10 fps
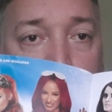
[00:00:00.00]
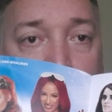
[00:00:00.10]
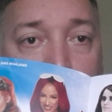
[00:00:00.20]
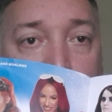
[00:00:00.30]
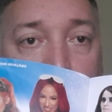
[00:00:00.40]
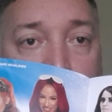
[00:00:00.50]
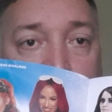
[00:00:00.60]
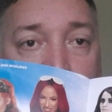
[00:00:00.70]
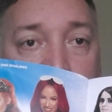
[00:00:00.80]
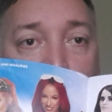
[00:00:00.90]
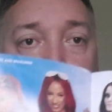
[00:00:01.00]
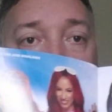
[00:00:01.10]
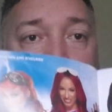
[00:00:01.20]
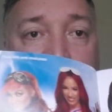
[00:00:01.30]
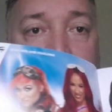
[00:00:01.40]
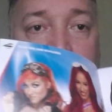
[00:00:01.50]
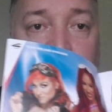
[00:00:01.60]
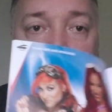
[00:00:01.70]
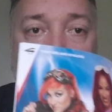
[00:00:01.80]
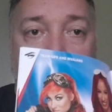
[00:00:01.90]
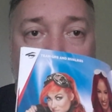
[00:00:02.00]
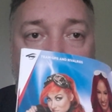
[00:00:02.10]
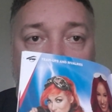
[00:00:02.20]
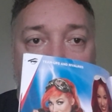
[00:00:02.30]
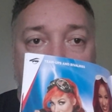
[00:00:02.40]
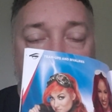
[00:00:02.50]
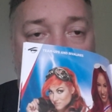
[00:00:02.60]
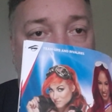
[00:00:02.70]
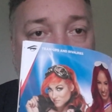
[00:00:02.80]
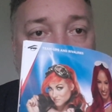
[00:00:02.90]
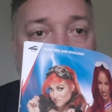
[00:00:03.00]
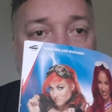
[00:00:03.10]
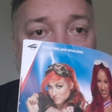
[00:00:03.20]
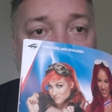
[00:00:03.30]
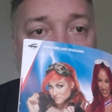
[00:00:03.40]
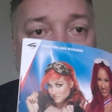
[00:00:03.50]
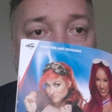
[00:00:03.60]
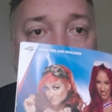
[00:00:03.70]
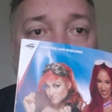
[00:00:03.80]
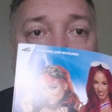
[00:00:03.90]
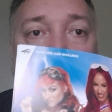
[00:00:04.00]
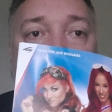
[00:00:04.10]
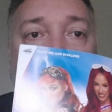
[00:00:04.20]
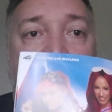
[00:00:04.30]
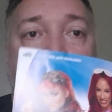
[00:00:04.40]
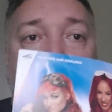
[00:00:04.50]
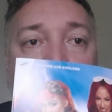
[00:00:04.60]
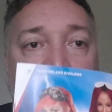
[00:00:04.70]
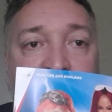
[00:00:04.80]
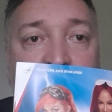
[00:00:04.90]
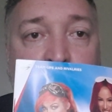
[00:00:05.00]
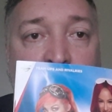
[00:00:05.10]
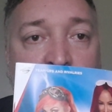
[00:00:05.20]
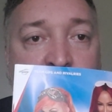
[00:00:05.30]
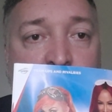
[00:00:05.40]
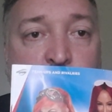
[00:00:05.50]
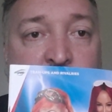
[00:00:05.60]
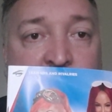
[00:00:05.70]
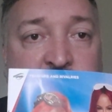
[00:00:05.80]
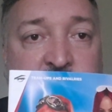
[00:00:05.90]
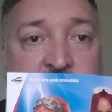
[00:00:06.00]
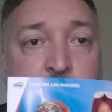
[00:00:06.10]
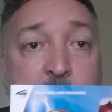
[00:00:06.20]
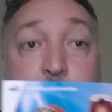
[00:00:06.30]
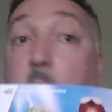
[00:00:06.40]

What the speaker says: That'd be quite nice. I know Becky Lynch at the moment is getting done, but it's a bit outdated because it would be nice to see the man.